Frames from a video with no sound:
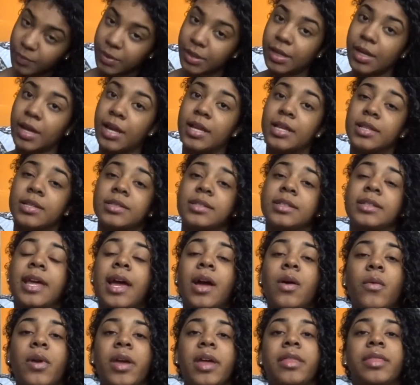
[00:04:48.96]
because
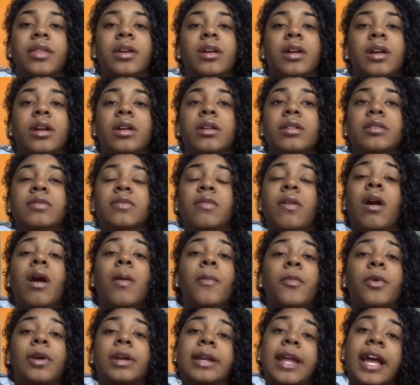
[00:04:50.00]
that way the curls
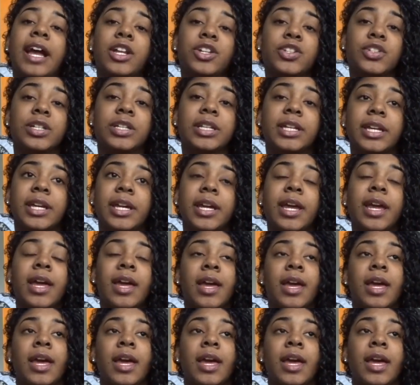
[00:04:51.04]
fall more naturally